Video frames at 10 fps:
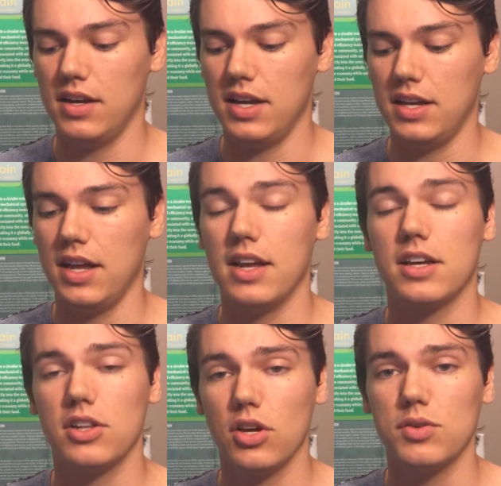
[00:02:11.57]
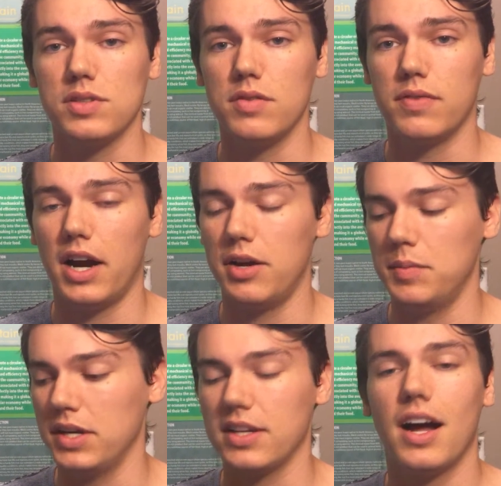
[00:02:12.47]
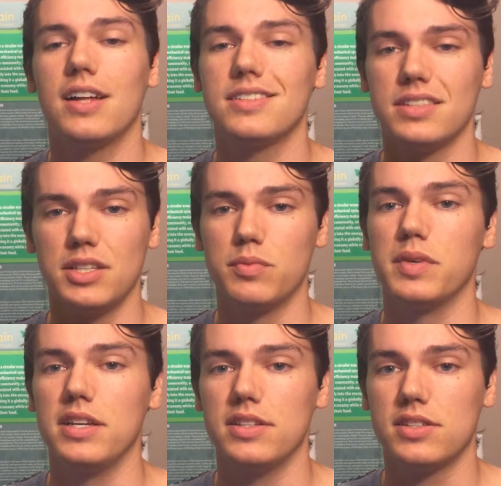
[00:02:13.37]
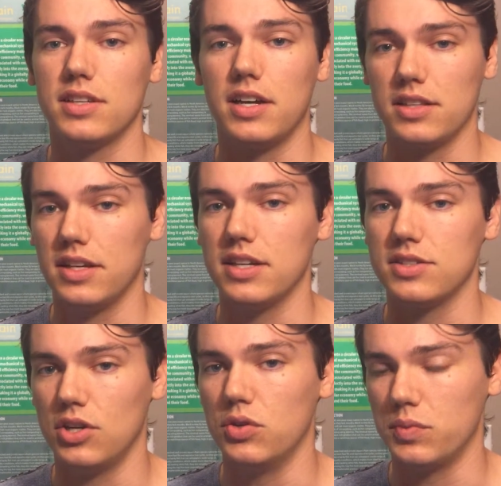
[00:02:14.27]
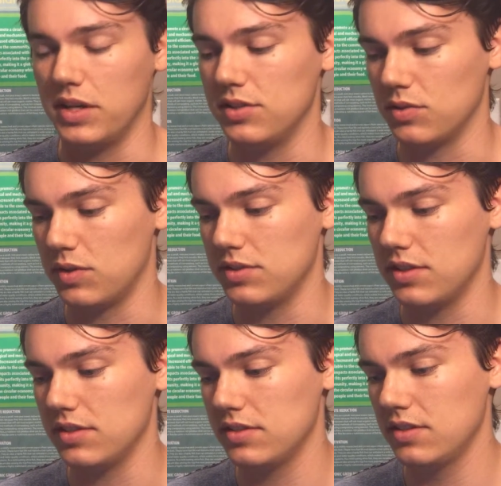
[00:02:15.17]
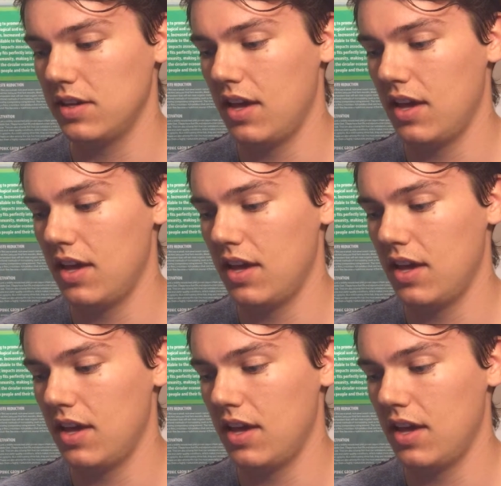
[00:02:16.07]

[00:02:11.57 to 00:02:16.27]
in a closed environment, constantly recycling its own resources.